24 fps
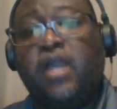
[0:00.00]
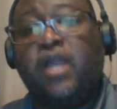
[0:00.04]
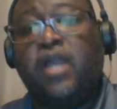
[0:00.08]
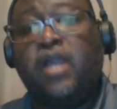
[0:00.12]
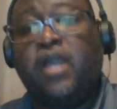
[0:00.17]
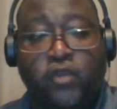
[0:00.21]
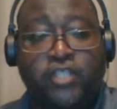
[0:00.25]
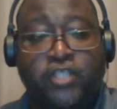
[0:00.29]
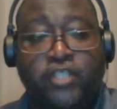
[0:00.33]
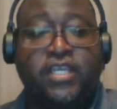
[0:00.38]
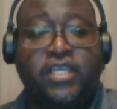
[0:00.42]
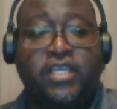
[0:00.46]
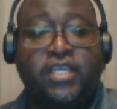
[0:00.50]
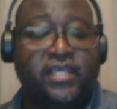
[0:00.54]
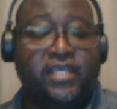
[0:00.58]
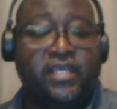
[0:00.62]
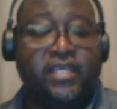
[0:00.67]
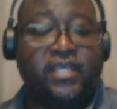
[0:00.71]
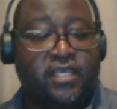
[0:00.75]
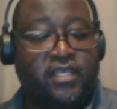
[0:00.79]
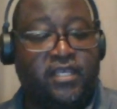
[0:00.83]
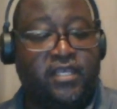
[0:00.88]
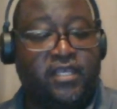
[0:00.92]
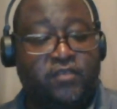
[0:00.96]
I appreciate
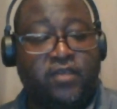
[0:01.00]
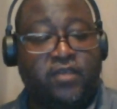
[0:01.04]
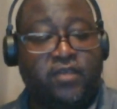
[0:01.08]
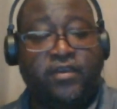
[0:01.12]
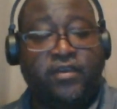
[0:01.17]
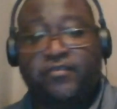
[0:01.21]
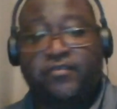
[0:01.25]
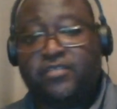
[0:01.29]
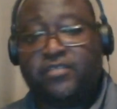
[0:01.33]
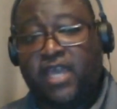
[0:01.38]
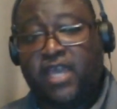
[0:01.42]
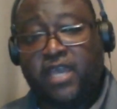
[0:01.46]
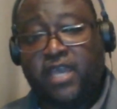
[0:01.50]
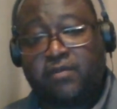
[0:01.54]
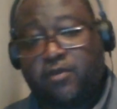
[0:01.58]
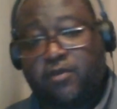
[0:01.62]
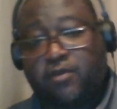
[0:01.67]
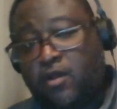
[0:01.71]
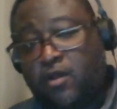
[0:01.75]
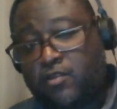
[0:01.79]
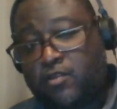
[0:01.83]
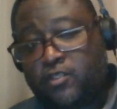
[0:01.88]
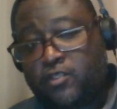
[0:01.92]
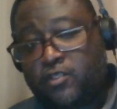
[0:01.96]
it. And if you have time,
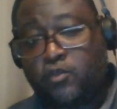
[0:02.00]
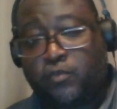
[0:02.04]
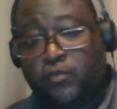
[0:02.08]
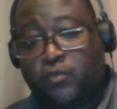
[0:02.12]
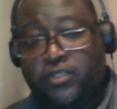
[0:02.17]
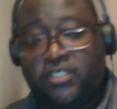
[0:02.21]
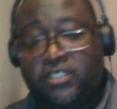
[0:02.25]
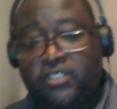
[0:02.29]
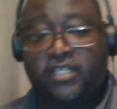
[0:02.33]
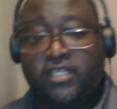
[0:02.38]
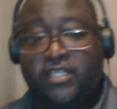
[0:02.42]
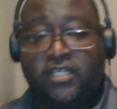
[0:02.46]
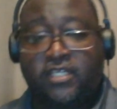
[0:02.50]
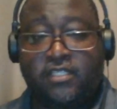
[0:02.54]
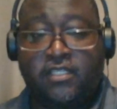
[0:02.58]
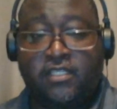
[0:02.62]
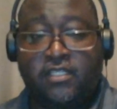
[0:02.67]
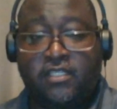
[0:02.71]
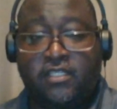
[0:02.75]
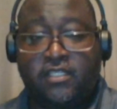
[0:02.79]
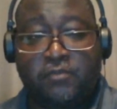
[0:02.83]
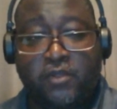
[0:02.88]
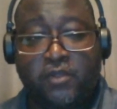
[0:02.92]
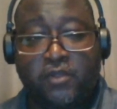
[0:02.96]
call the superintendent.
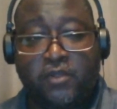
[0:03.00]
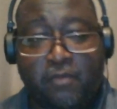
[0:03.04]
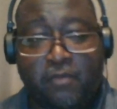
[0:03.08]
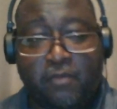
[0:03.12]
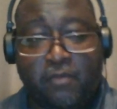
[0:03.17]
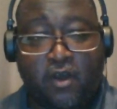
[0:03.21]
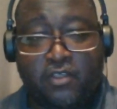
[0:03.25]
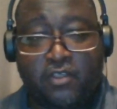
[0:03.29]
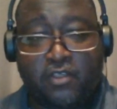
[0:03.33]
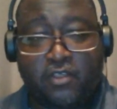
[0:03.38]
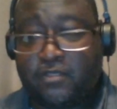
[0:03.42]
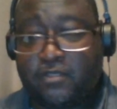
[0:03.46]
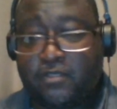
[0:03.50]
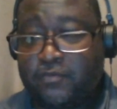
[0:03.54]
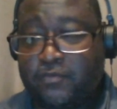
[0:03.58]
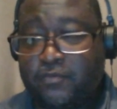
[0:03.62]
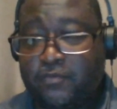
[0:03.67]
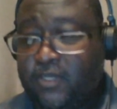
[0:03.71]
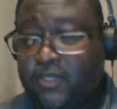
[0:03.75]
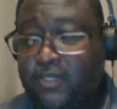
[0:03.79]
Let him know I'm awesome.